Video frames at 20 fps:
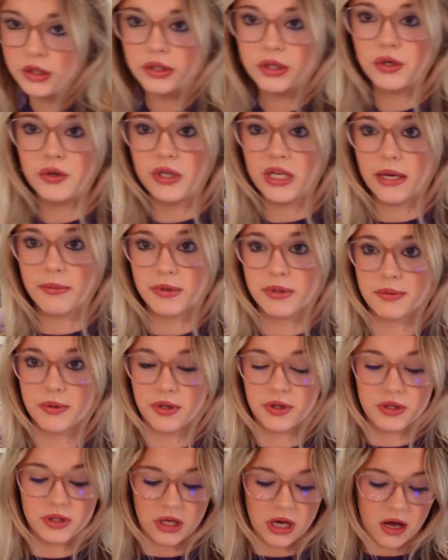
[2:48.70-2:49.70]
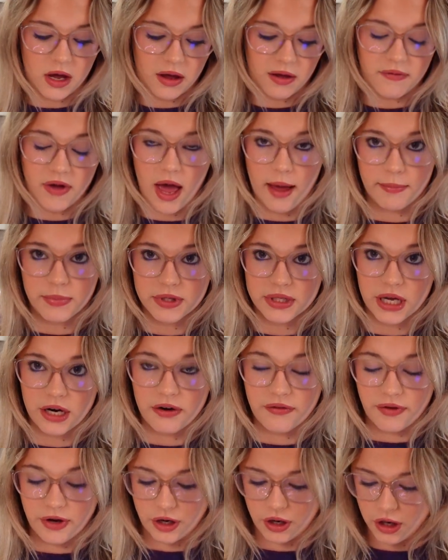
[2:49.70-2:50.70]
2 tablespoons of apple cider
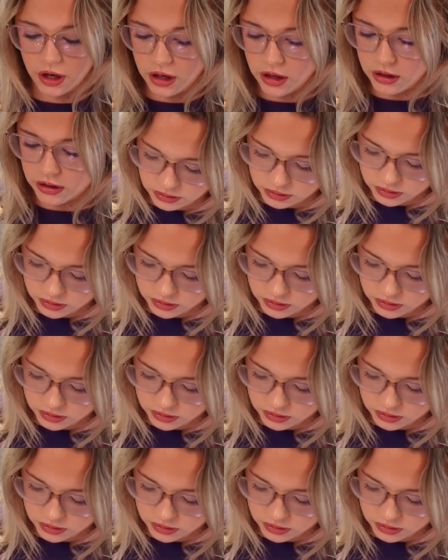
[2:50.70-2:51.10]
vinegar.